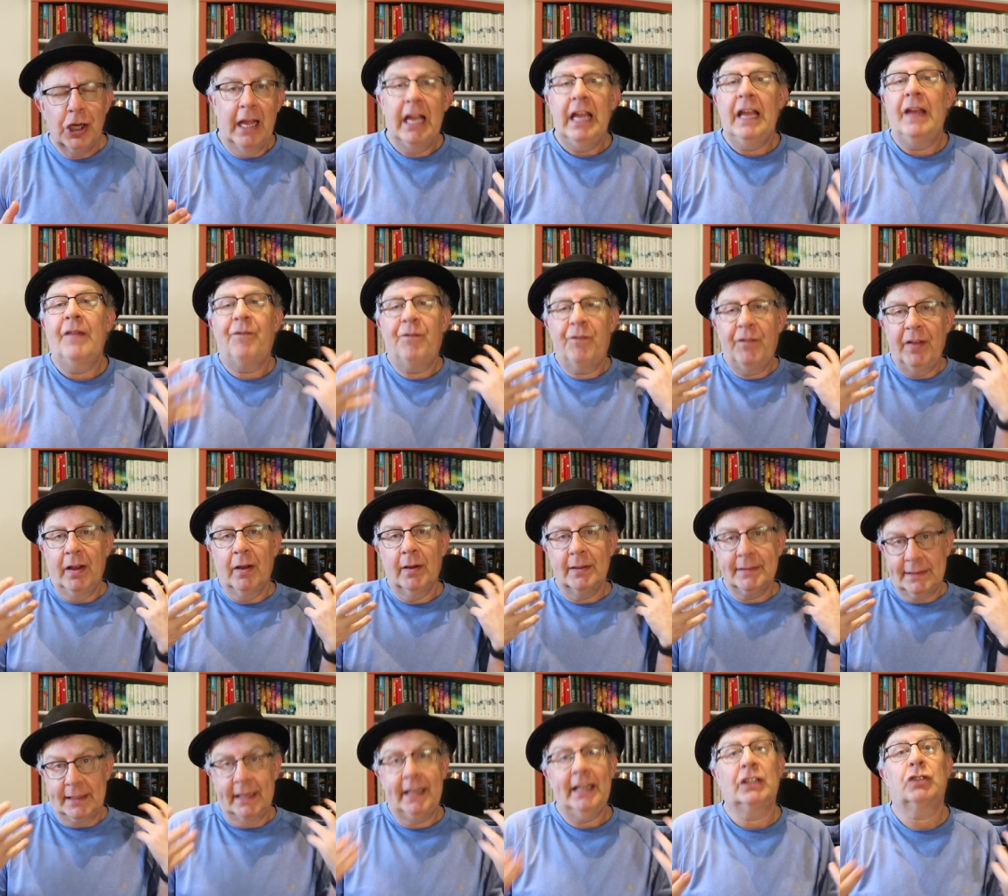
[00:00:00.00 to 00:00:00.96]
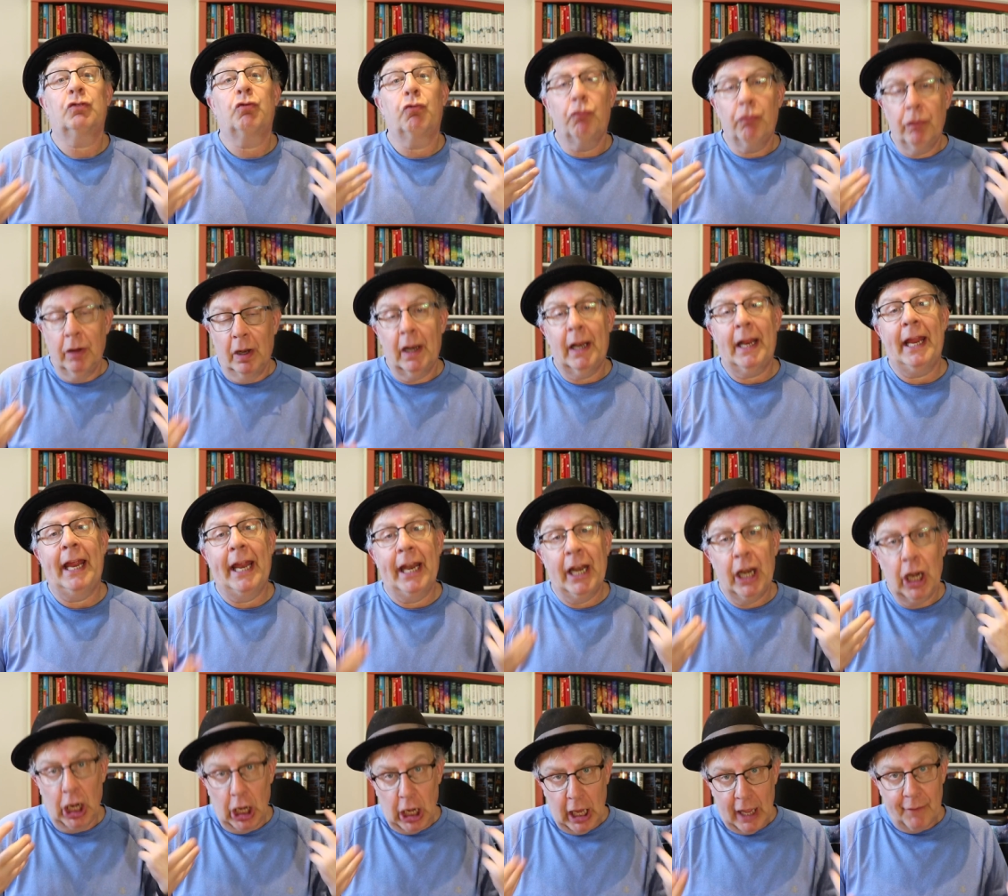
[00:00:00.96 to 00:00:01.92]
He feels that he's really in
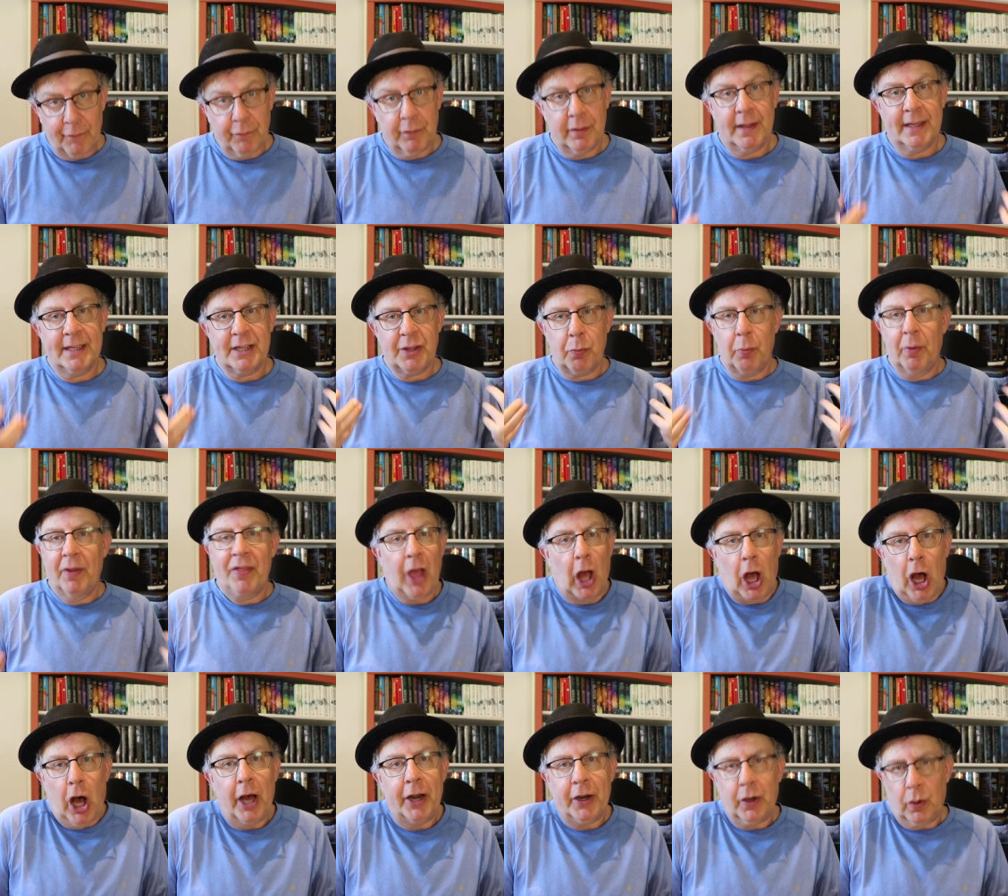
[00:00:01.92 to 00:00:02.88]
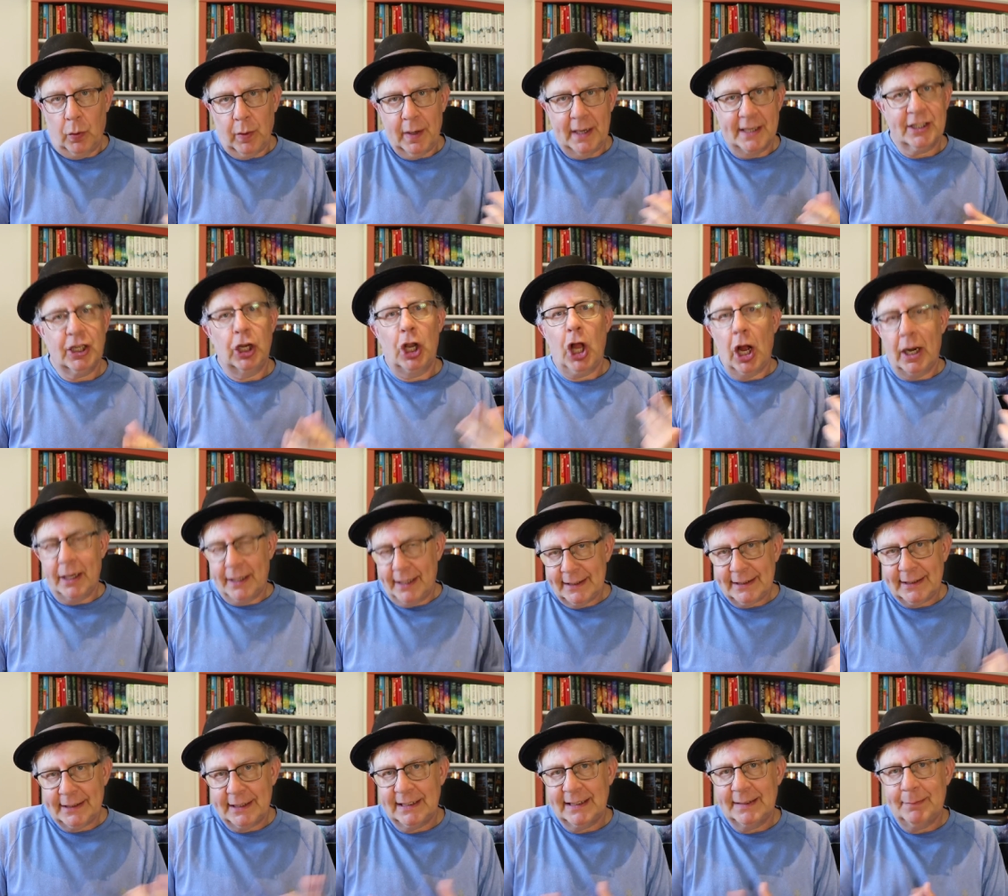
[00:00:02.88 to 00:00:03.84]
love with Otto, his
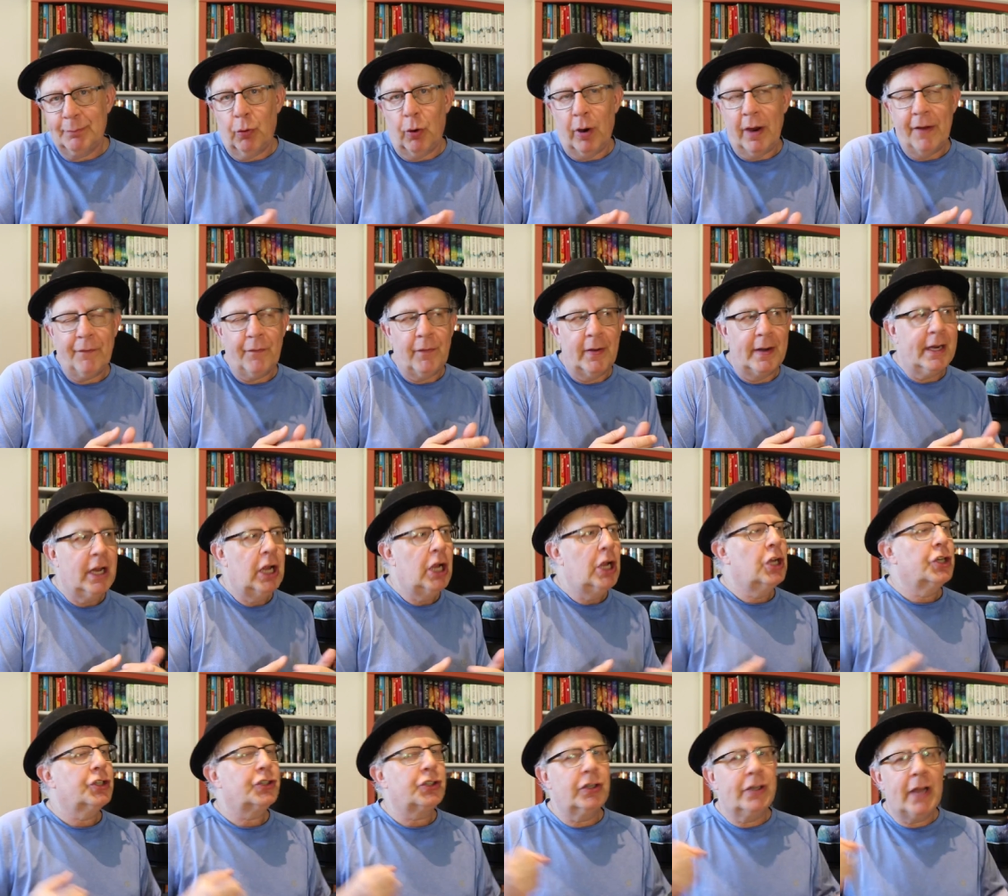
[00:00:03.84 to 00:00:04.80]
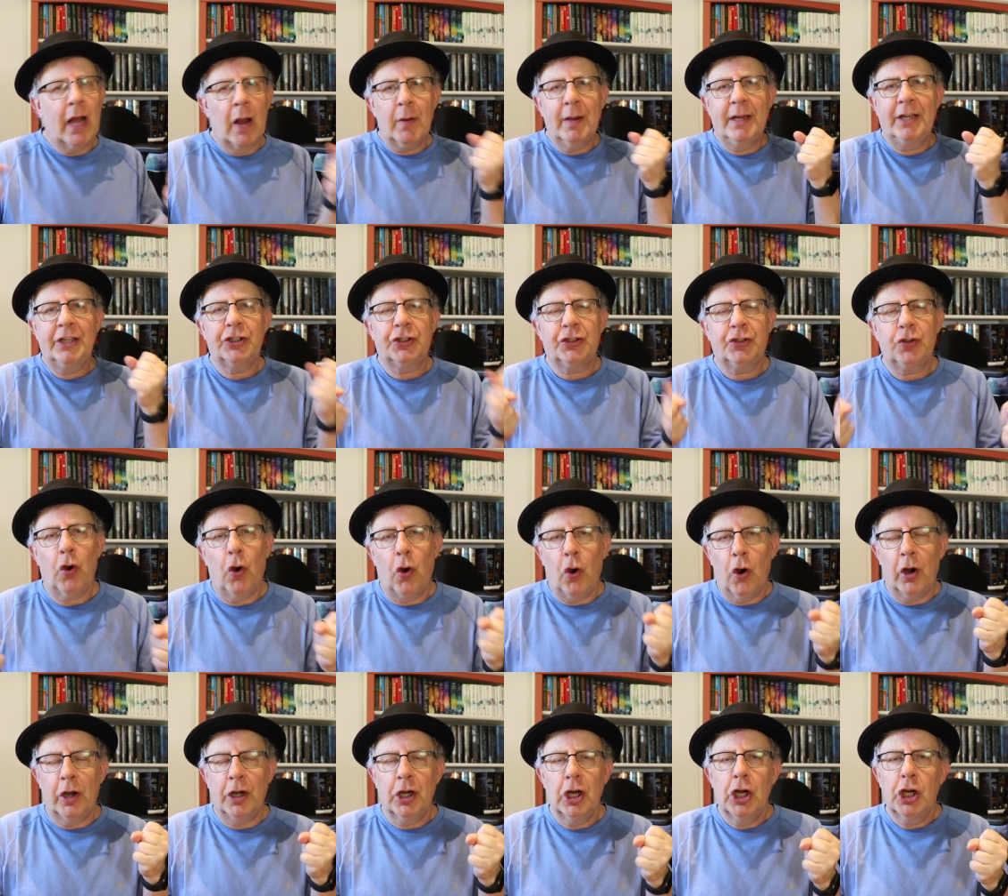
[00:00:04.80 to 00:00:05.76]
long-distance boyfriend. So now he's
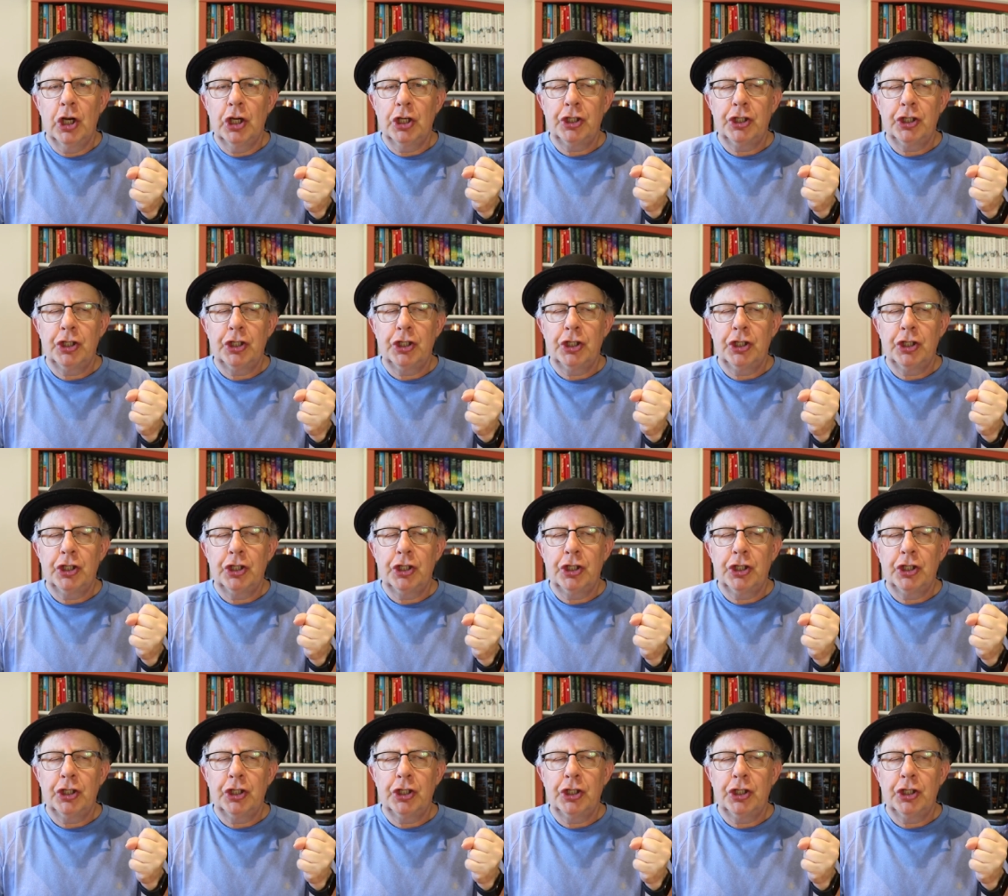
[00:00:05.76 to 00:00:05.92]
torn.